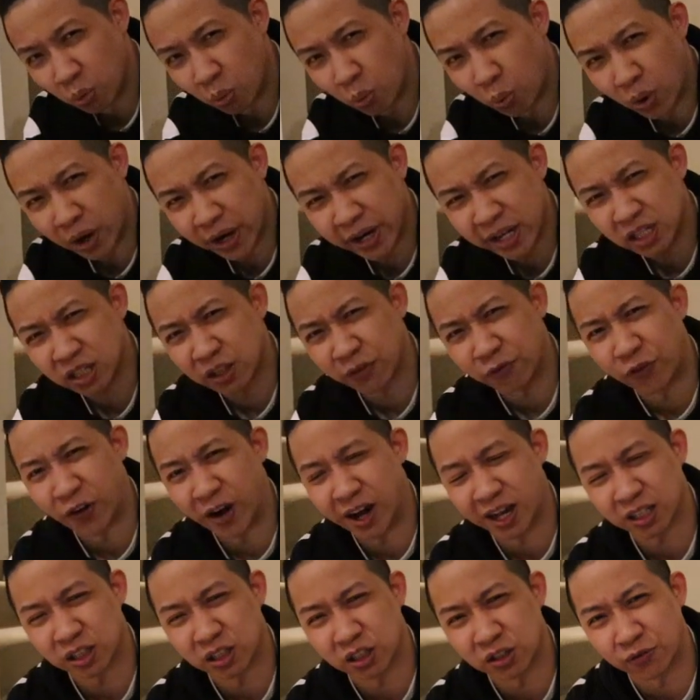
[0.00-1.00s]
what is the
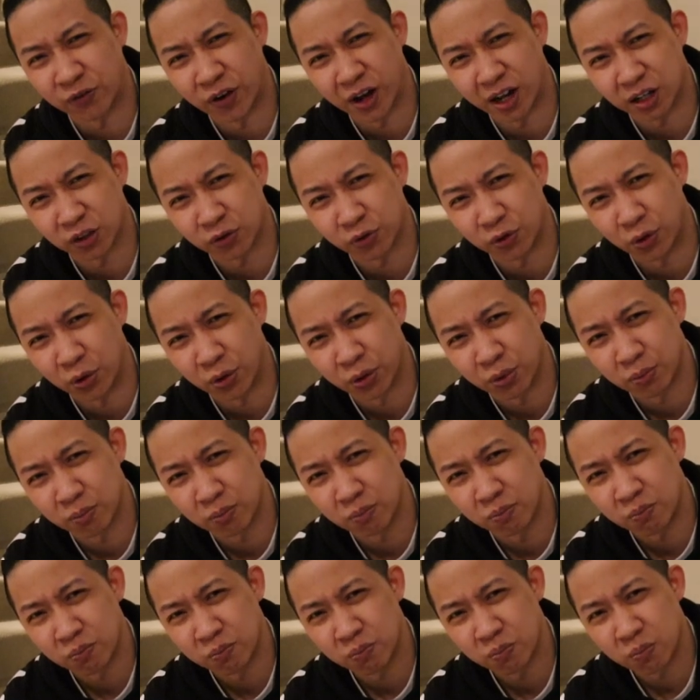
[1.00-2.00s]
fastest fast food?
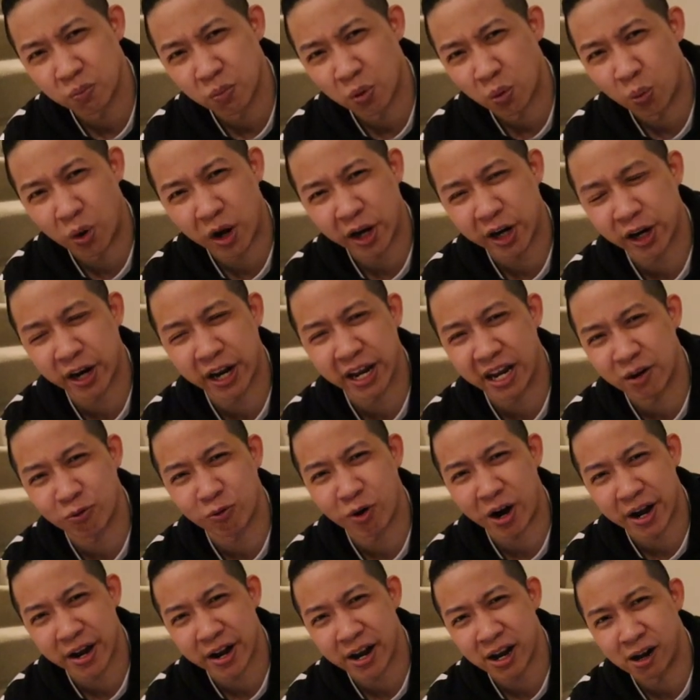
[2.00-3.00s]
What can I eat
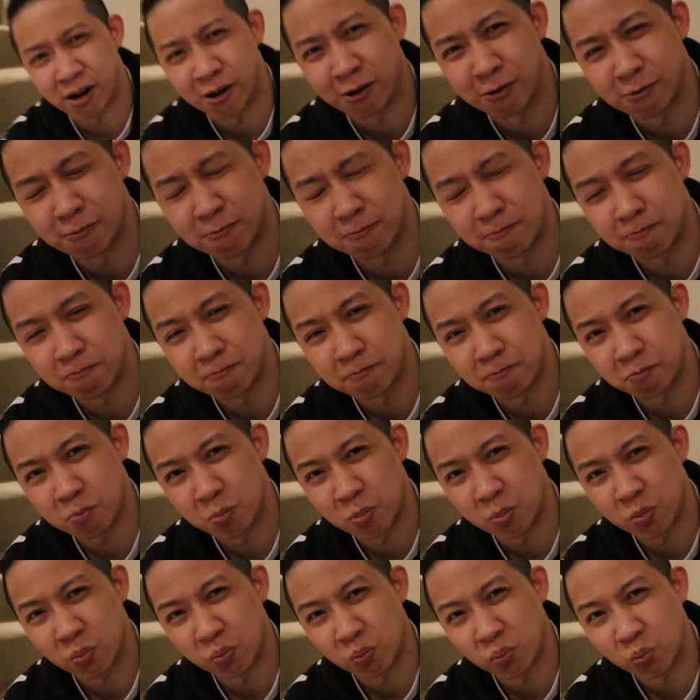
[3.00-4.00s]
right now?
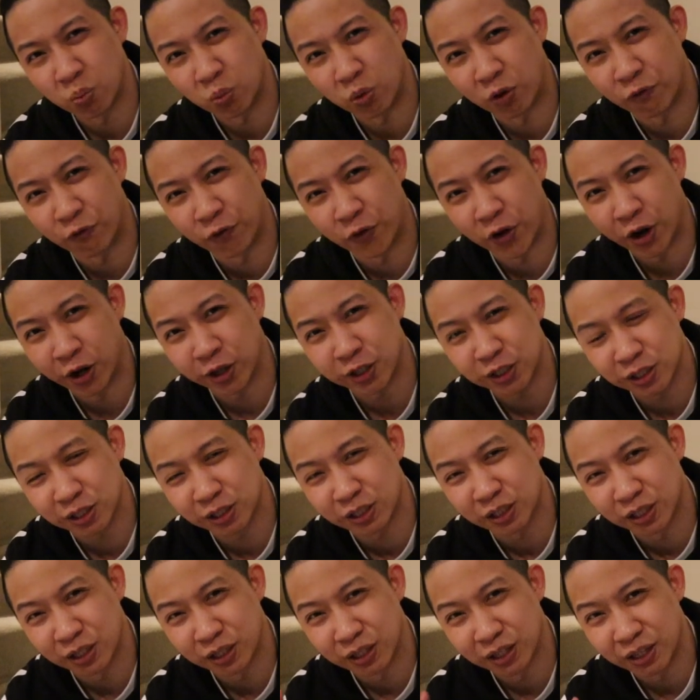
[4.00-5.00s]
Well,
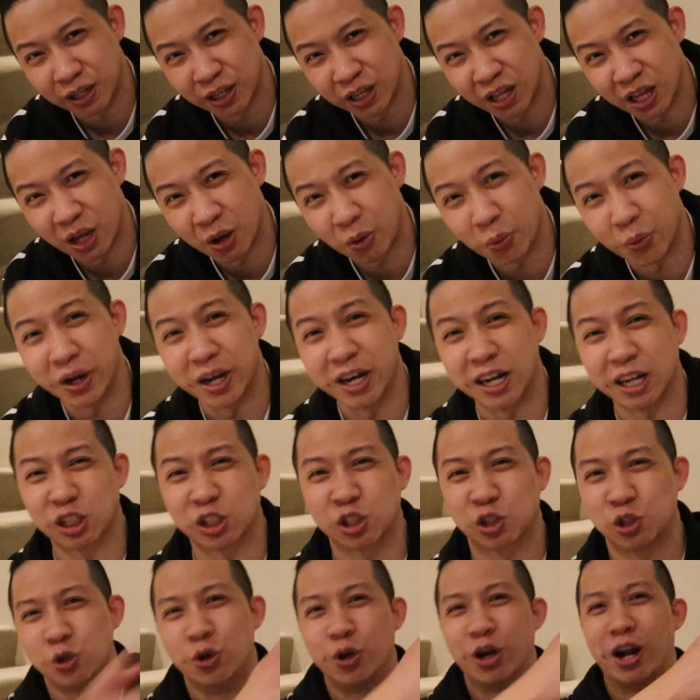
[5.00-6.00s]
first, we need to
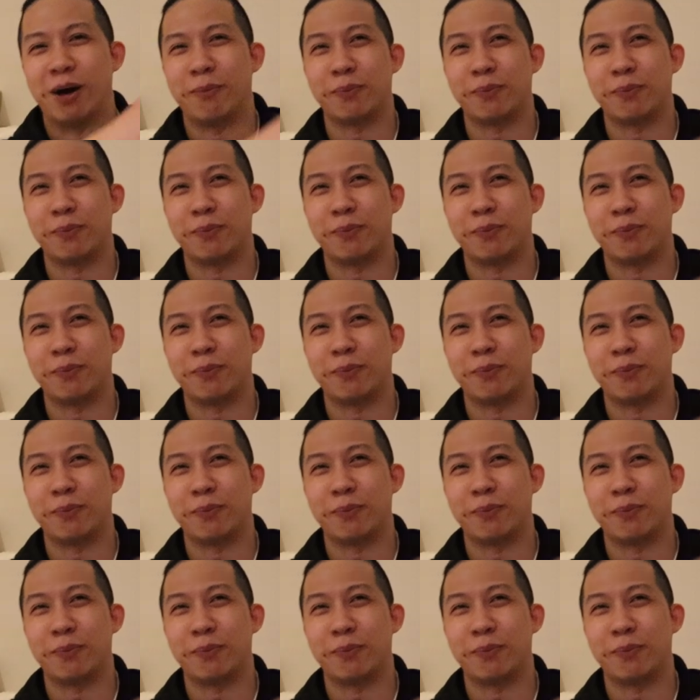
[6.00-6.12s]
suit